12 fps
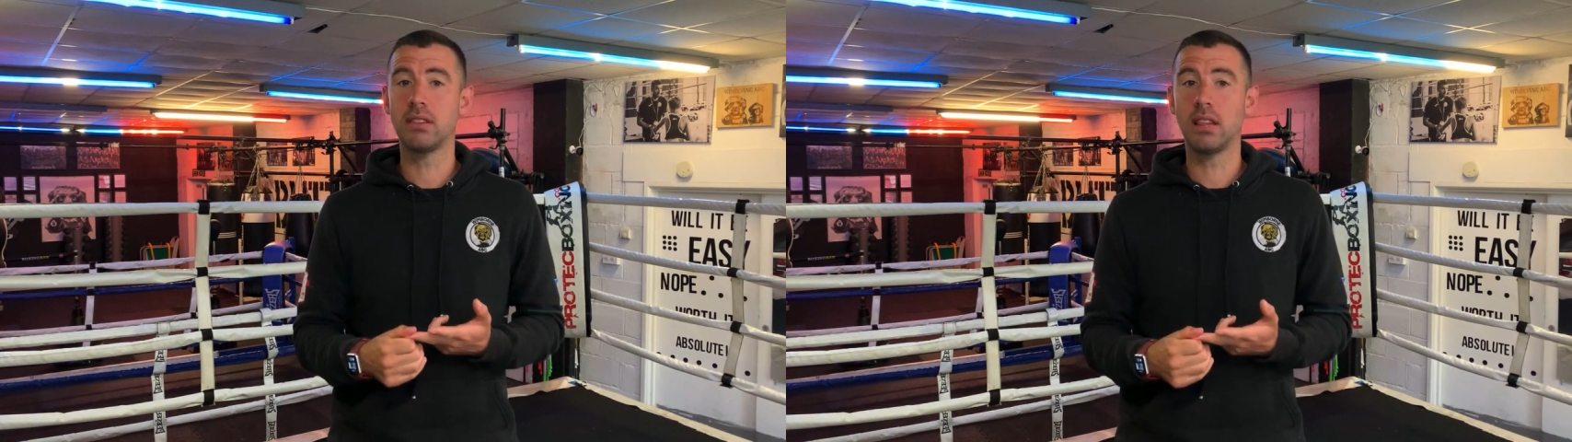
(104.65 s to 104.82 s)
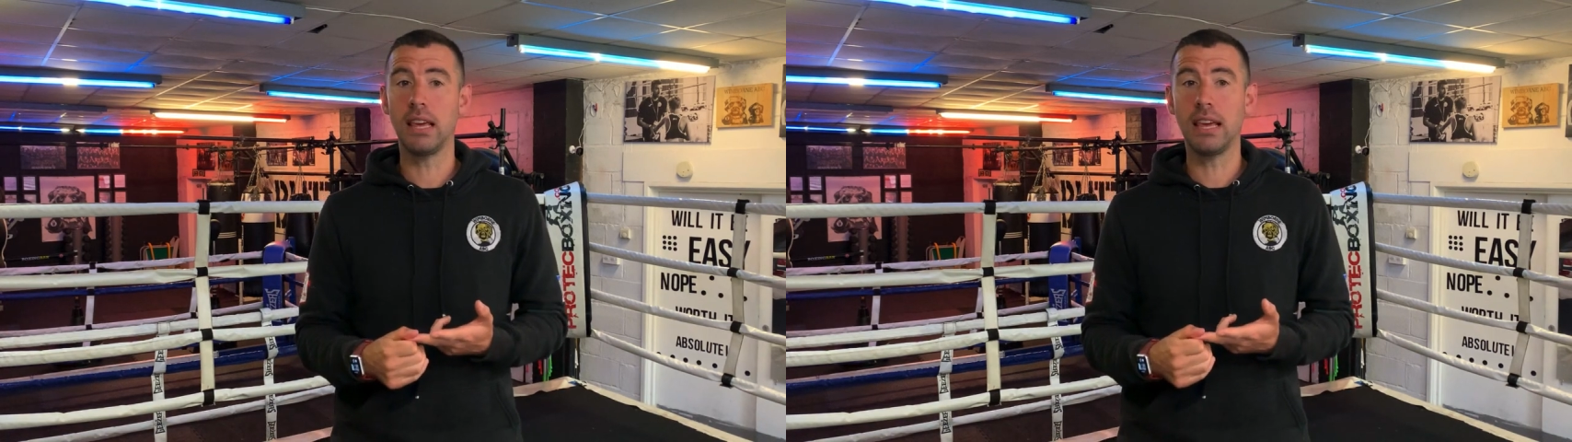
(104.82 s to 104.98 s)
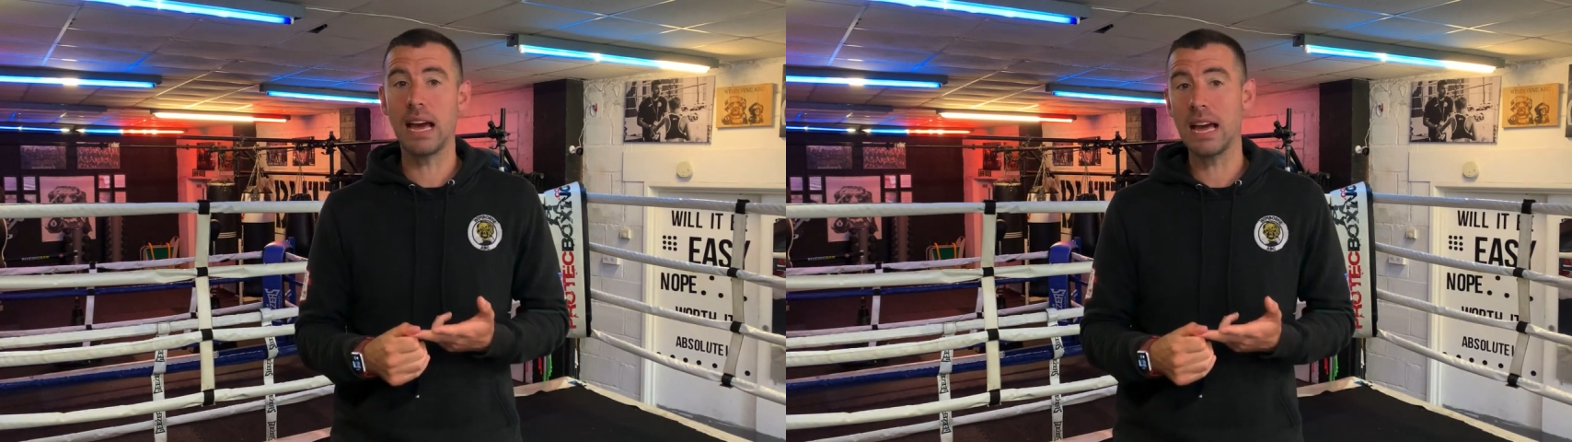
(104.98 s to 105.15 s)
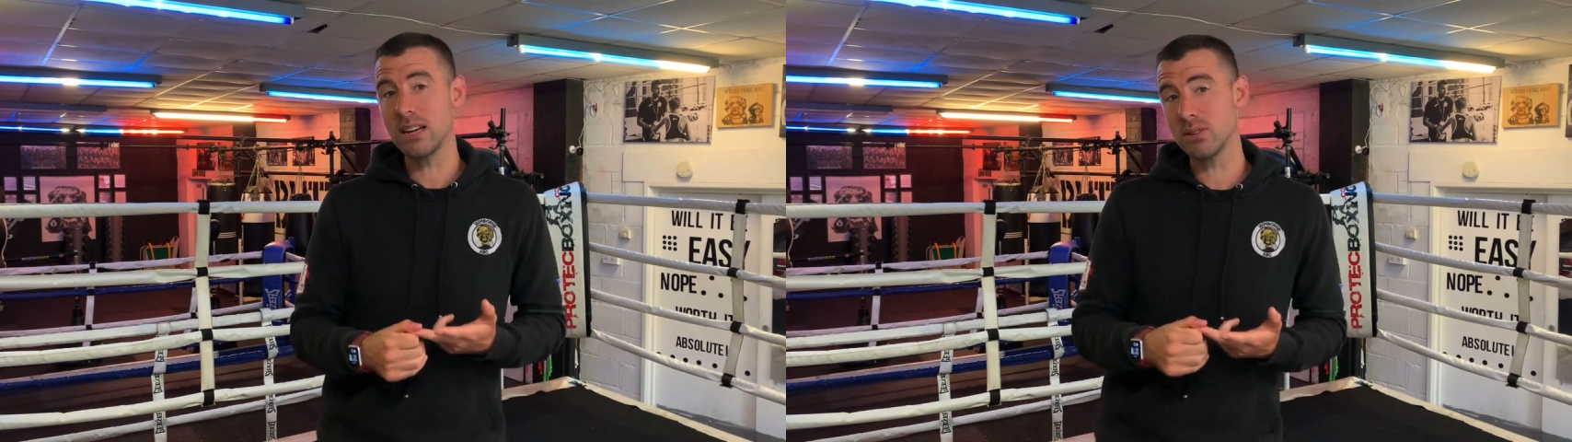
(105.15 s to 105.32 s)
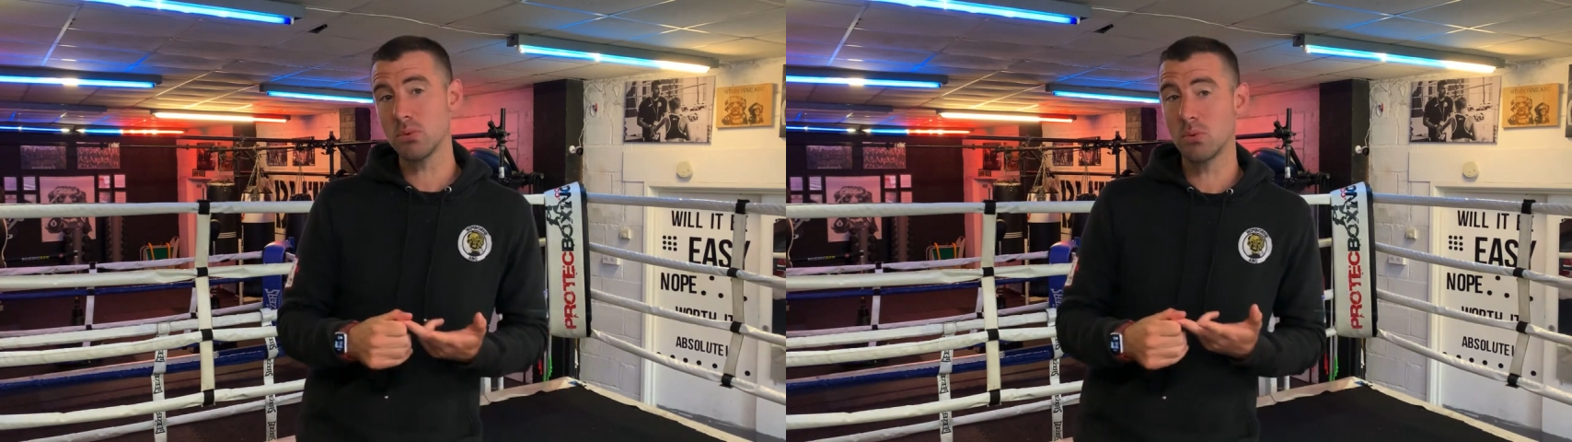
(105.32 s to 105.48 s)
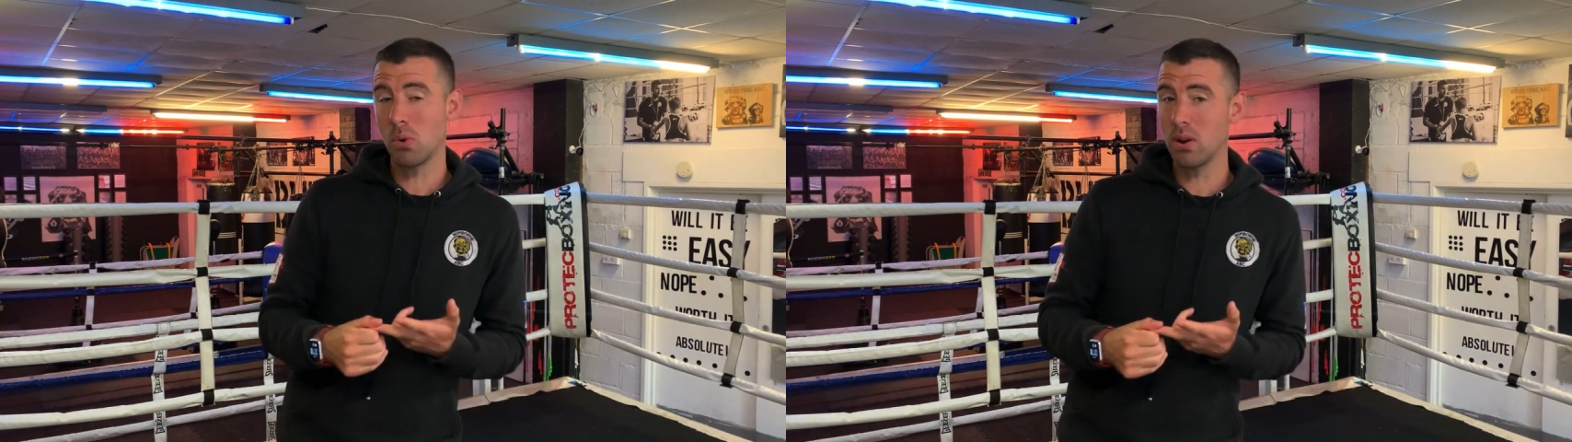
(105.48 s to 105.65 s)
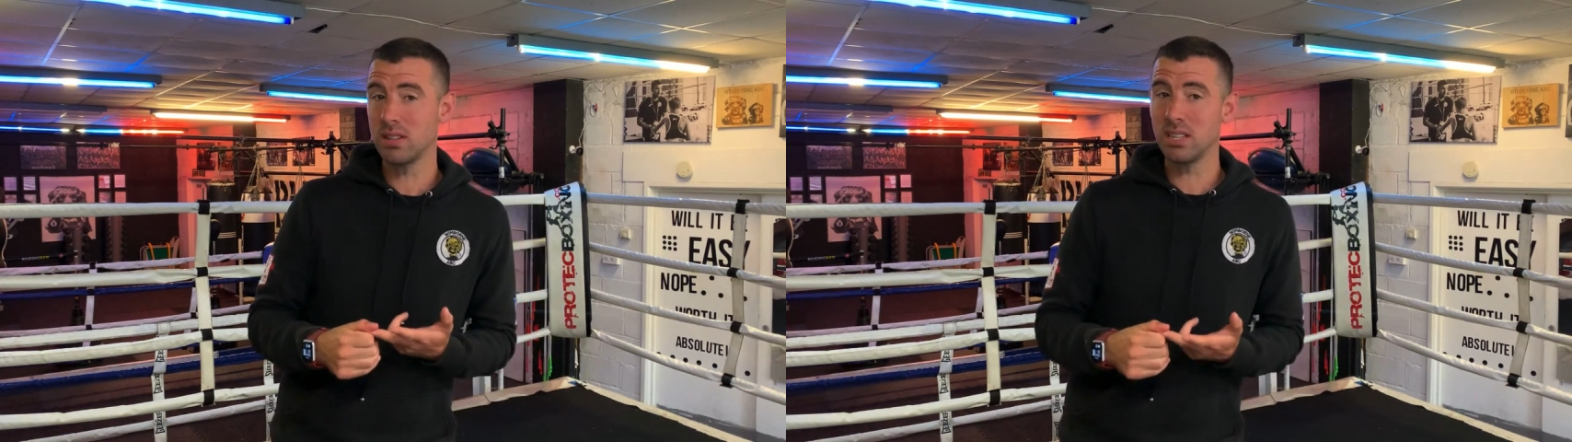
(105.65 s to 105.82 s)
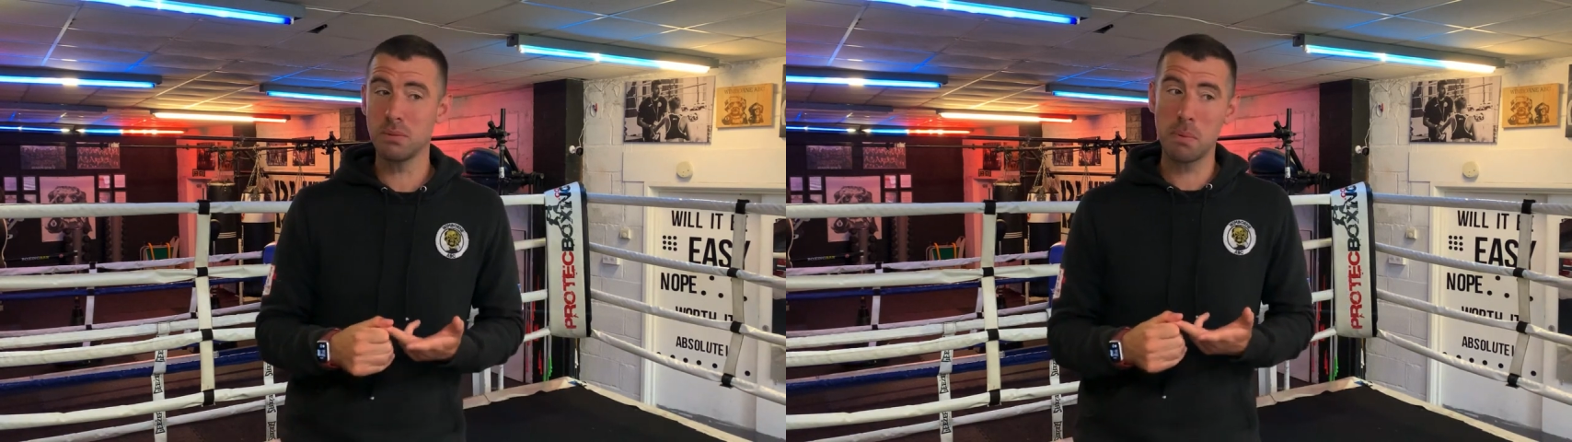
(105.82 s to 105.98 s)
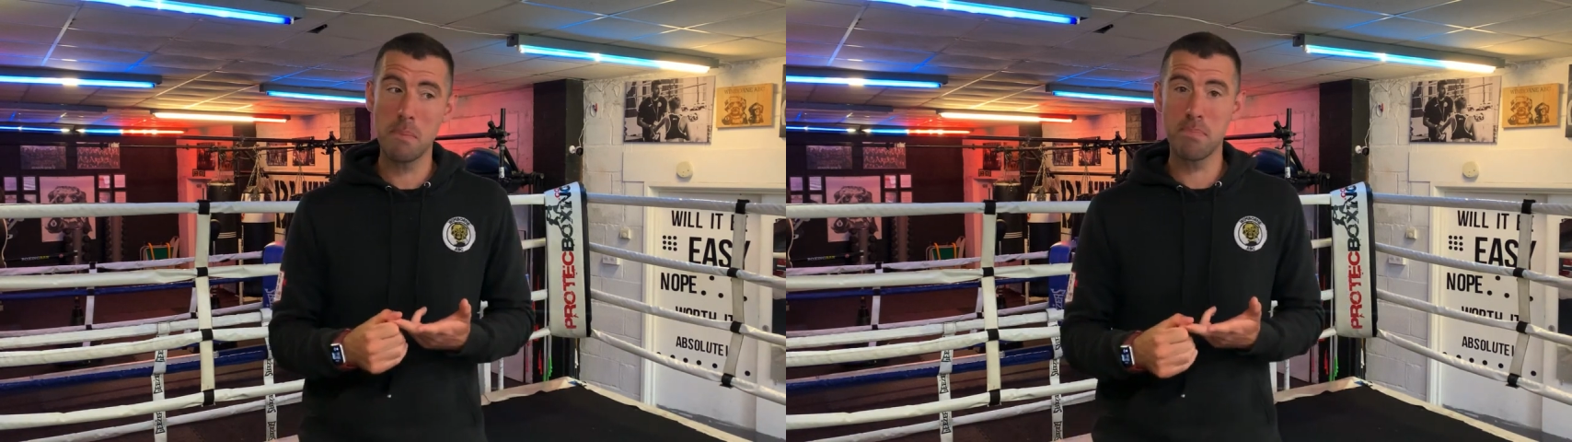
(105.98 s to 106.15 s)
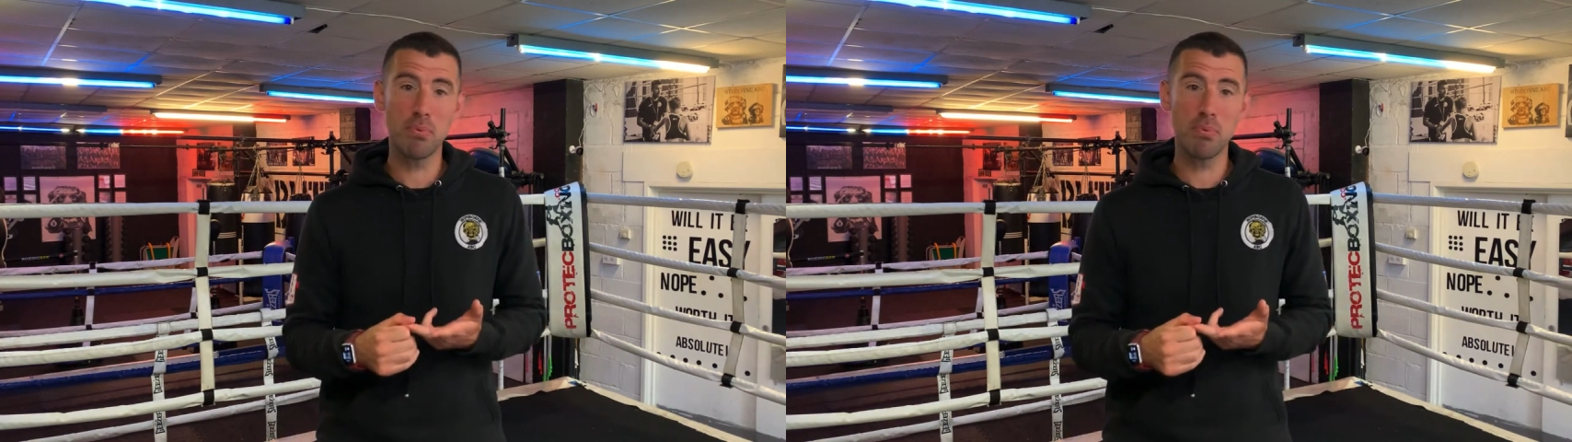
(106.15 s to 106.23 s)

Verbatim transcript: the actual quality has been